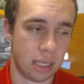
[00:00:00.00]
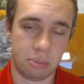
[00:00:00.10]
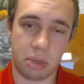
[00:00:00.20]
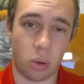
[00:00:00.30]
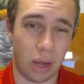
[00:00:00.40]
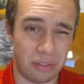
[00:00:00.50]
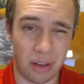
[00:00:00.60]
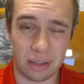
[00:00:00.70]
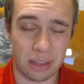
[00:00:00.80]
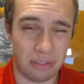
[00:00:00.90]
But quite
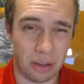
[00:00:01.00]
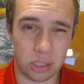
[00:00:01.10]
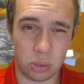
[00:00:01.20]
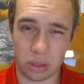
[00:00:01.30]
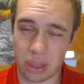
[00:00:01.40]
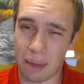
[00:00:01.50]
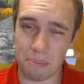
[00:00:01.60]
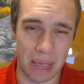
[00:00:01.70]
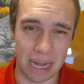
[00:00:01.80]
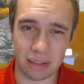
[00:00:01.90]
frankly, folks, with
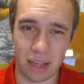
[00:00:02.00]
that betting